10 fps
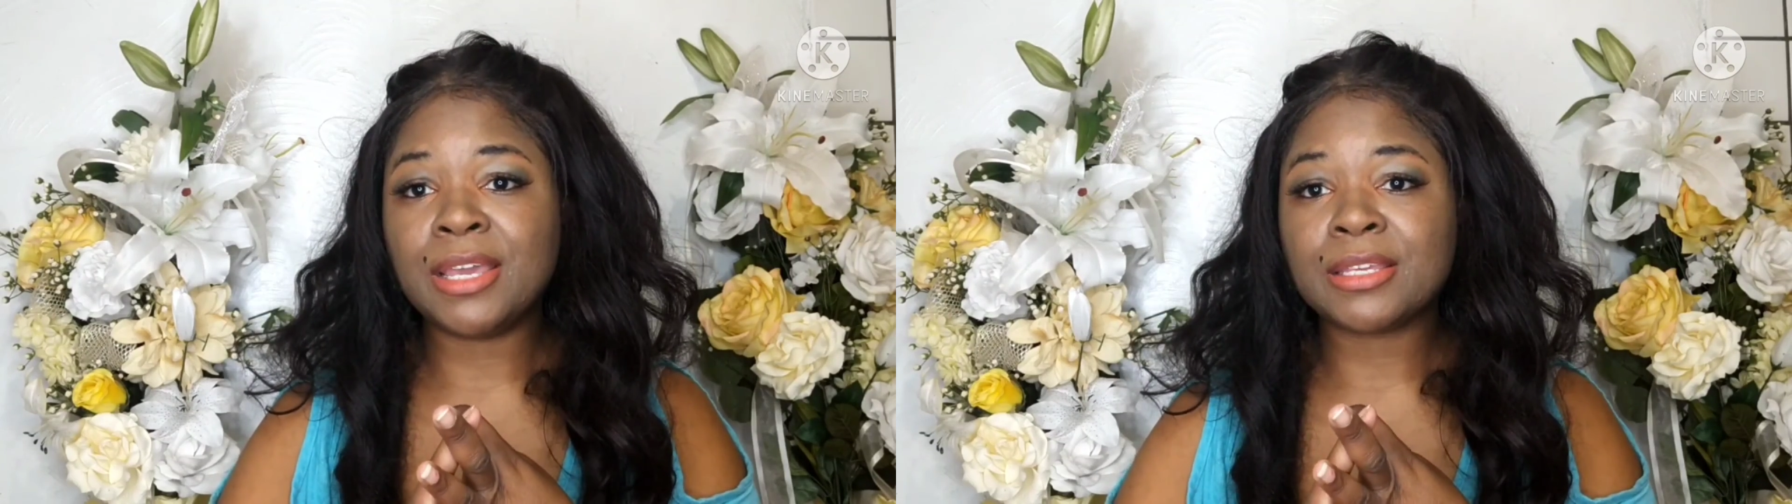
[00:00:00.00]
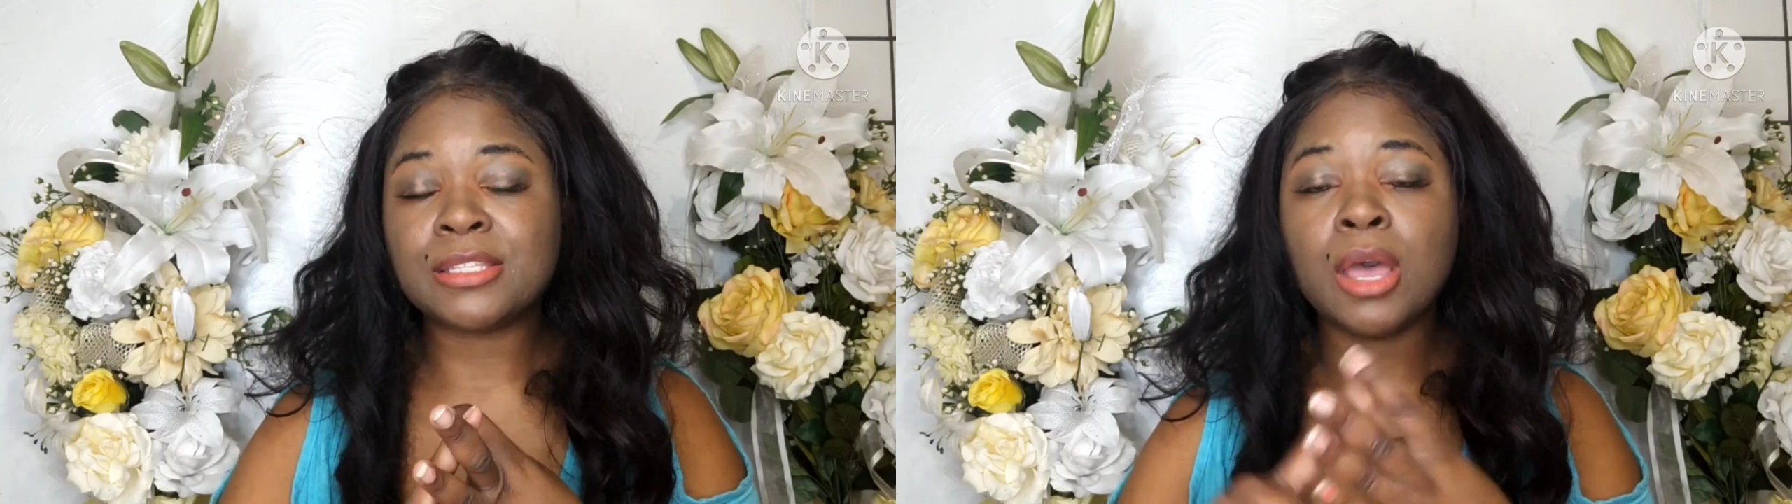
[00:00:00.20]

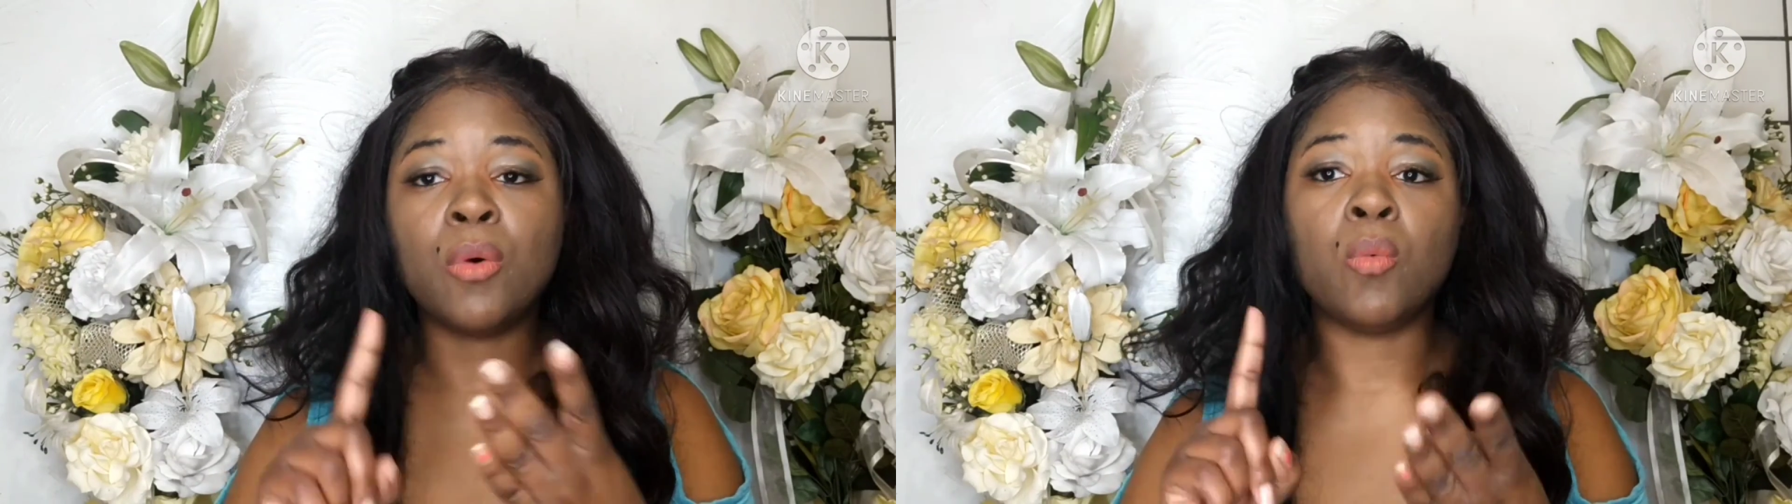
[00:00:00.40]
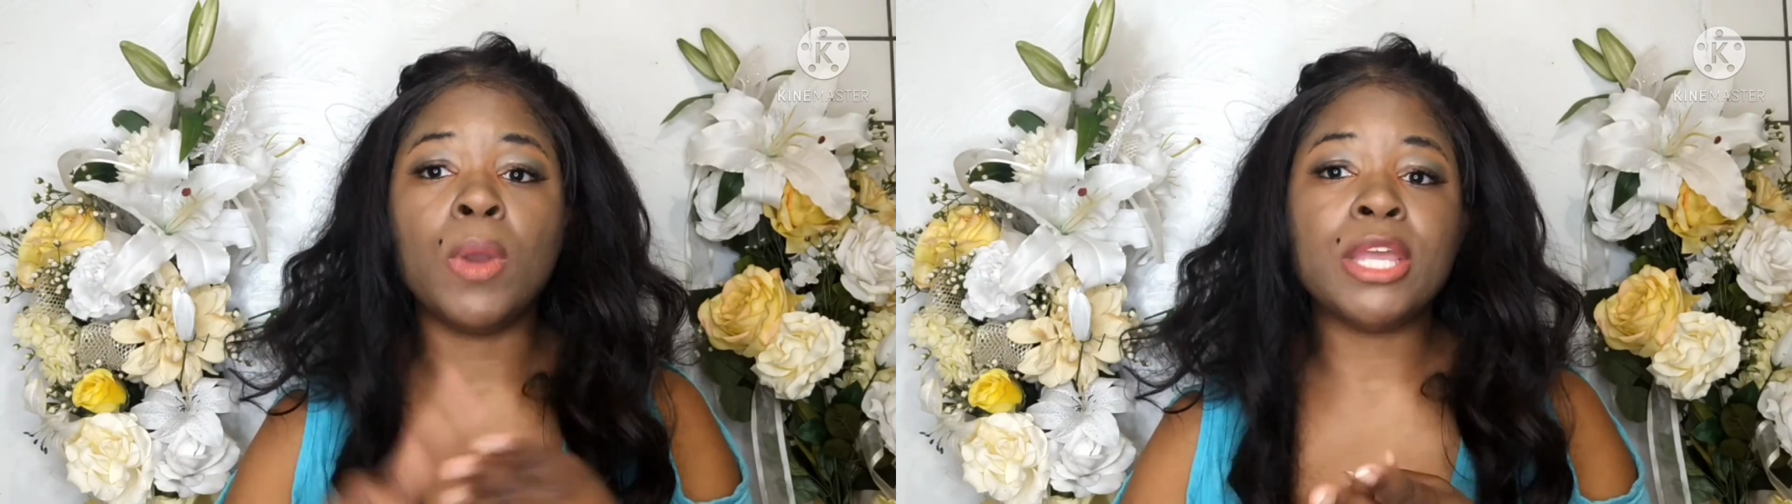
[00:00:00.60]

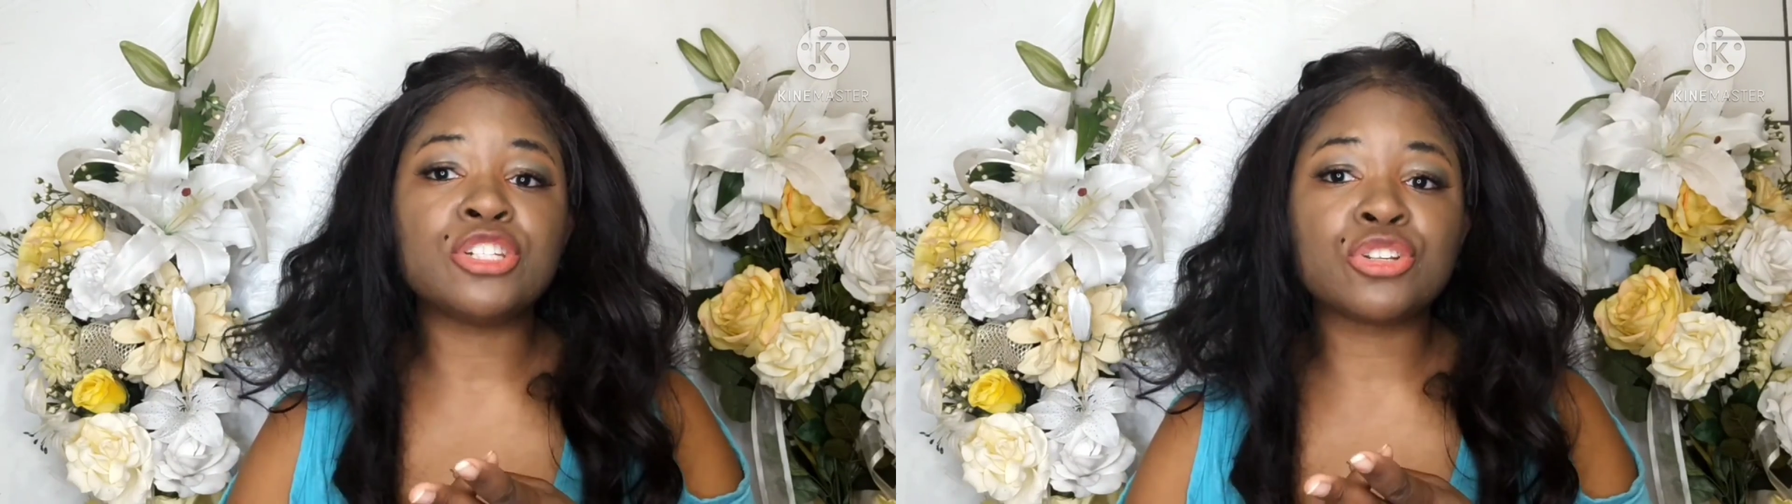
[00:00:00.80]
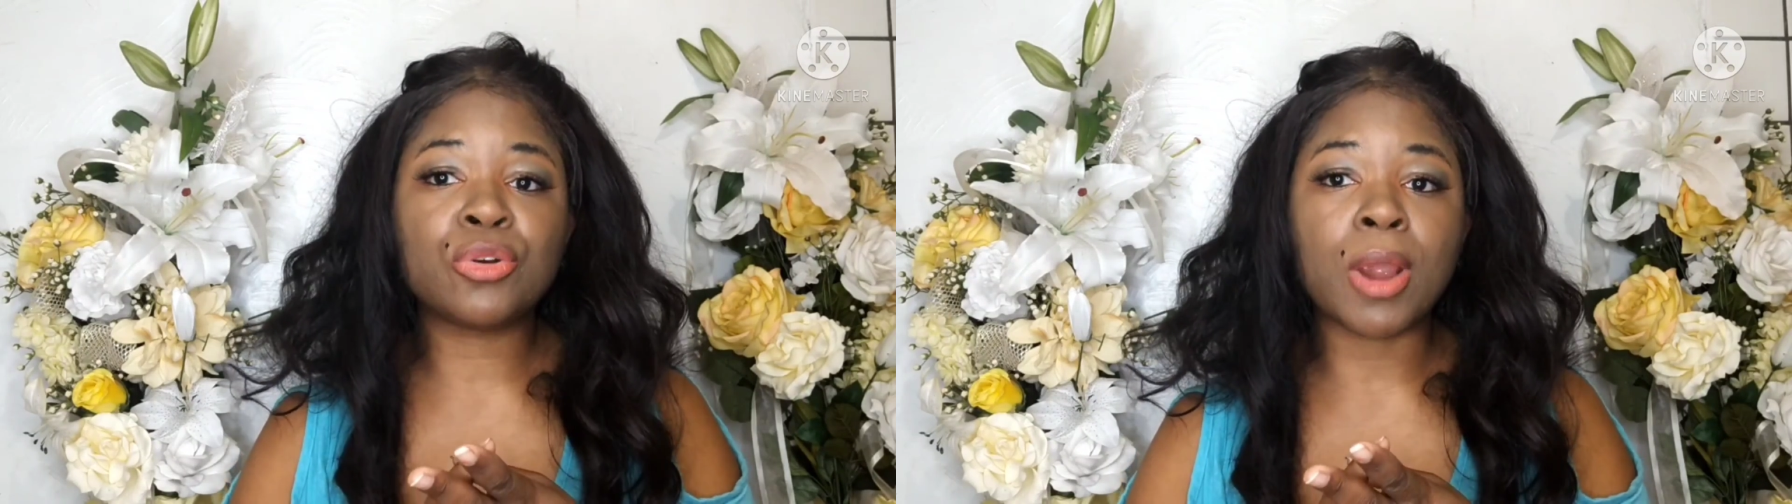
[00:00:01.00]

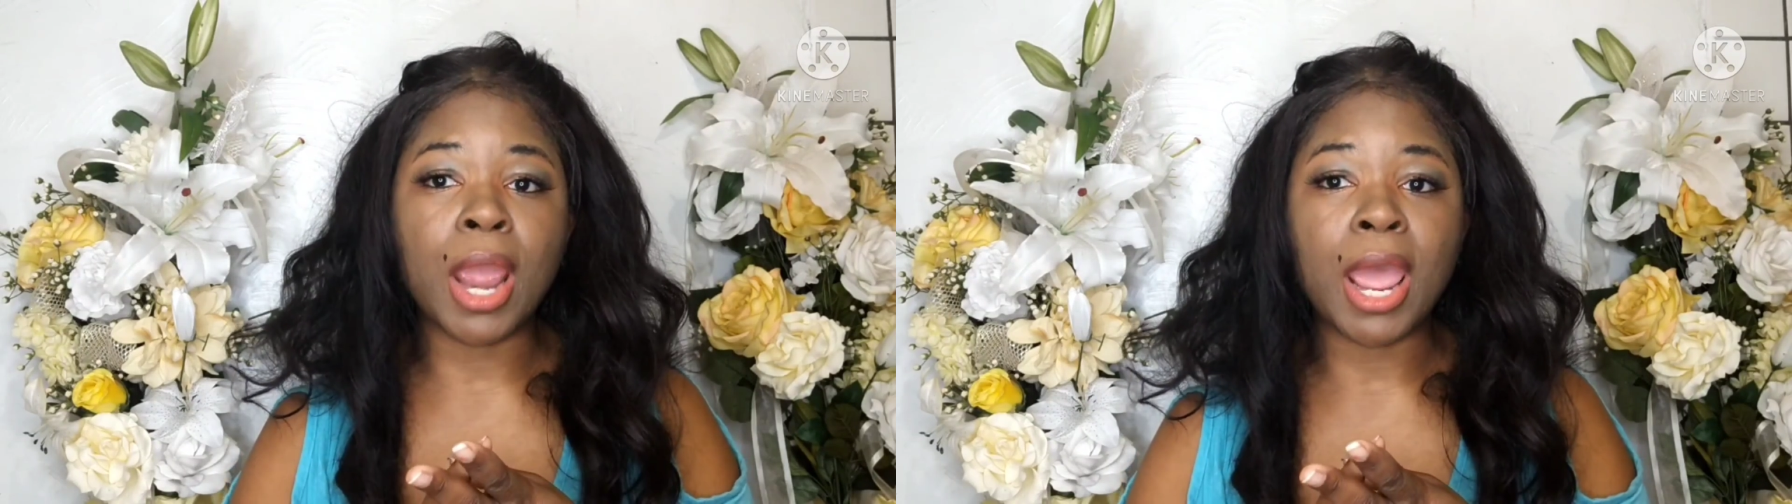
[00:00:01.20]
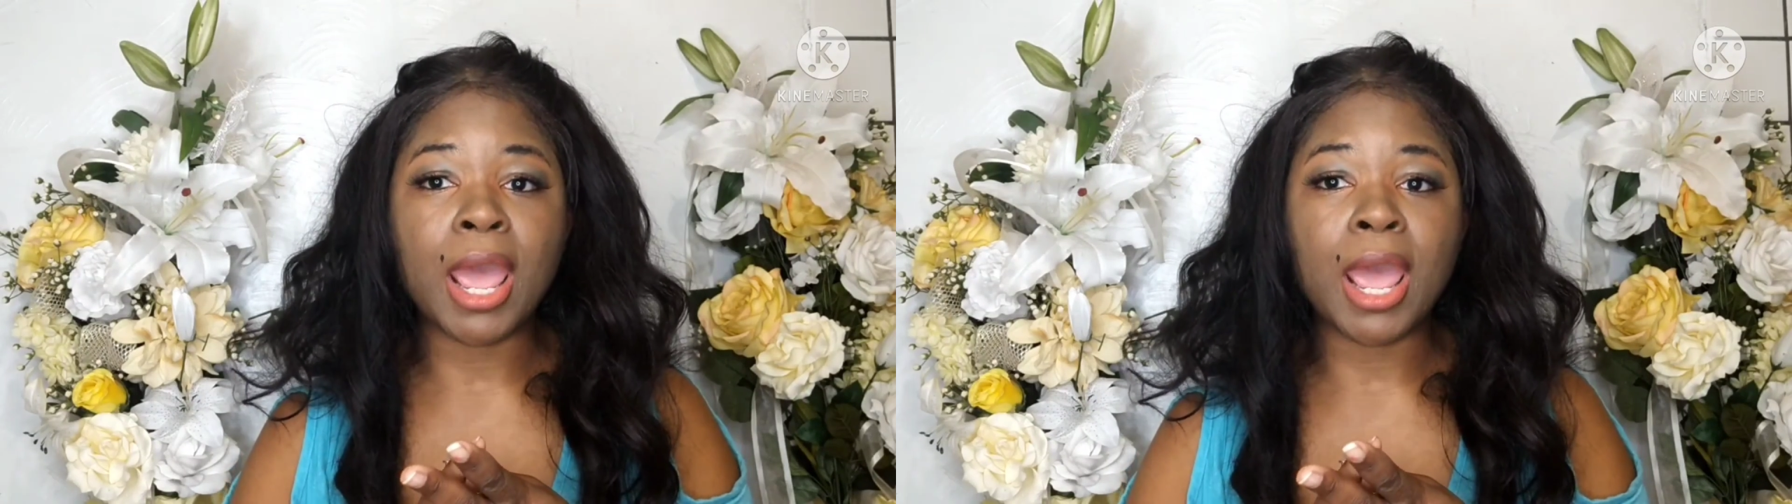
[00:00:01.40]
witchcraft,